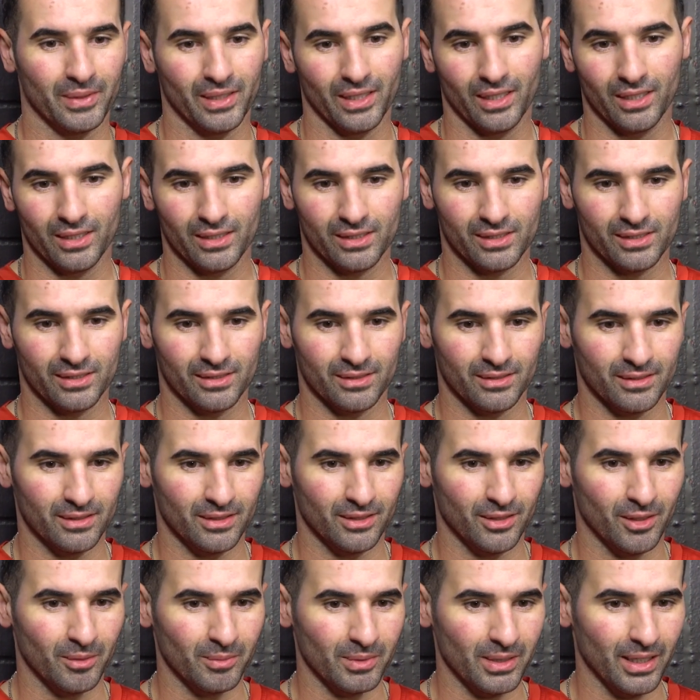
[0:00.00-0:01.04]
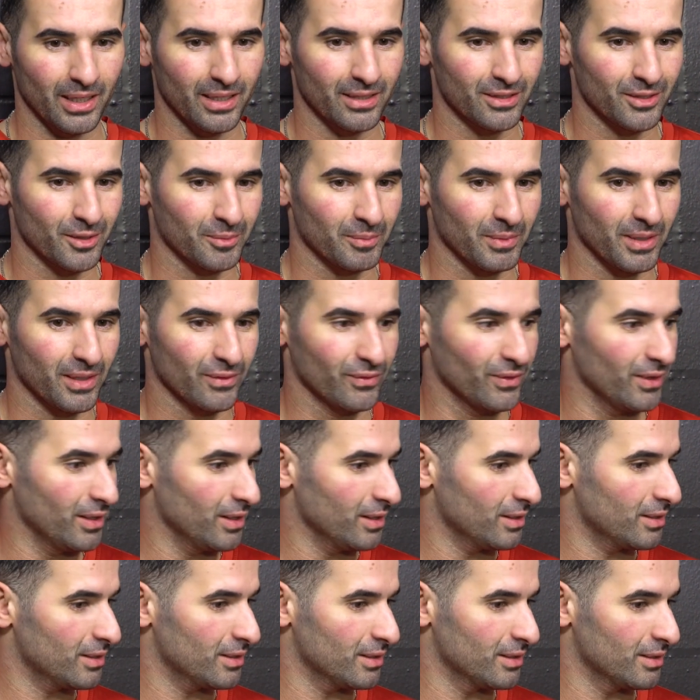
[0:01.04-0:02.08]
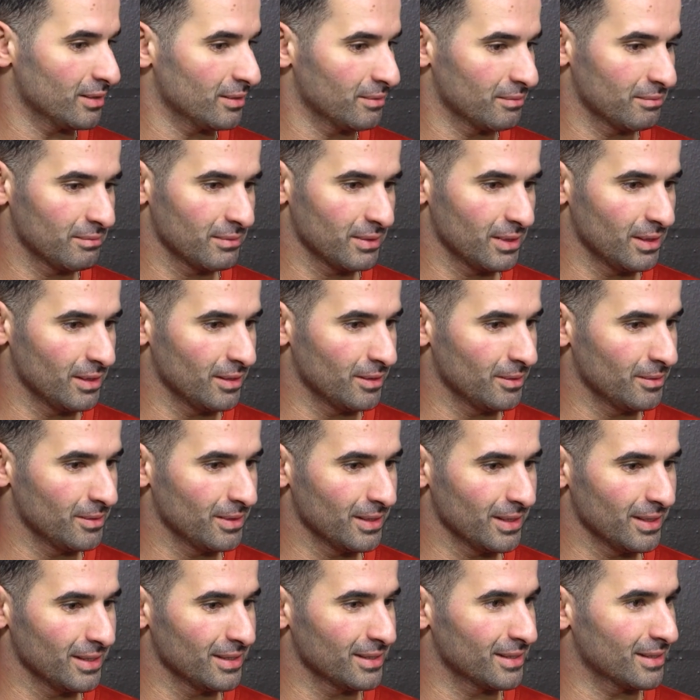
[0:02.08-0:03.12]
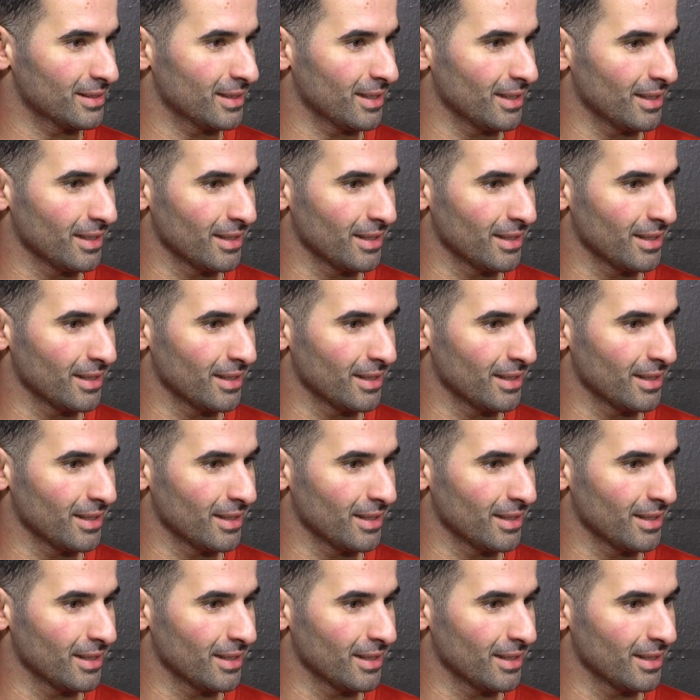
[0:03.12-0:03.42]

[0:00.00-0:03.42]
ice, and, you know, I'm glad he took my advice, and, you know, he's